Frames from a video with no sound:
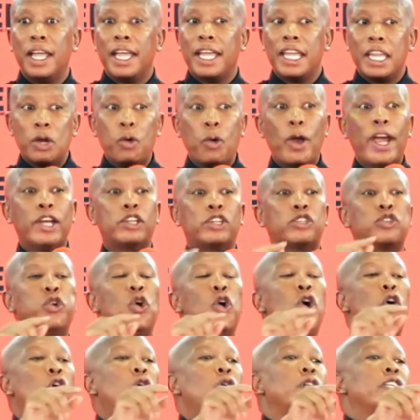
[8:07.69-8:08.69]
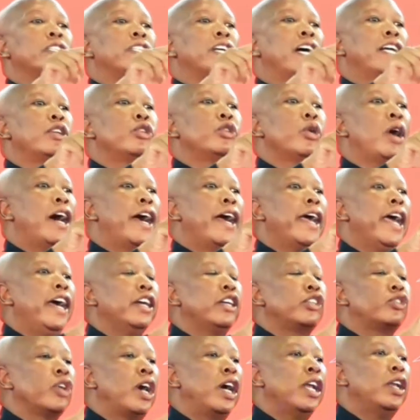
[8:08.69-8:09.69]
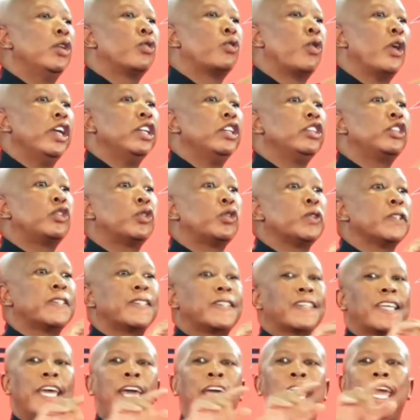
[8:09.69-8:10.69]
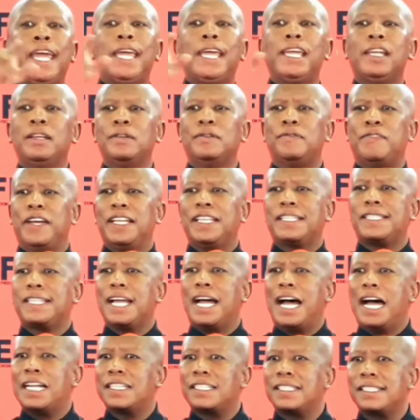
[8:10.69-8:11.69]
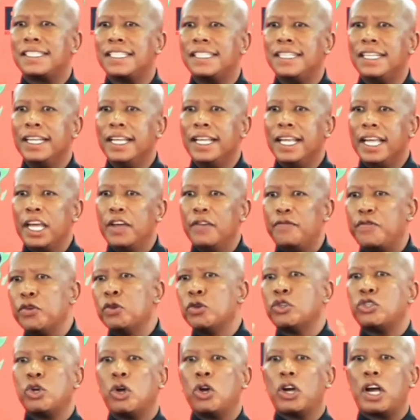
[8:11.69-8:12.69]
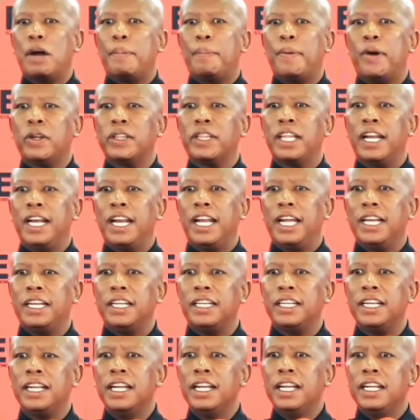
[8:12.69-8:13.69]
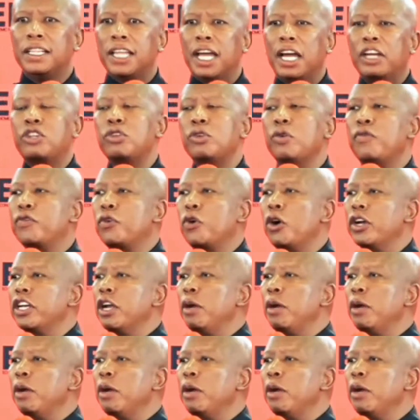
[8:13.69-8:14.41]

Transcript: You were told that you are actually going to scare investors if you talk about the land, that you've got a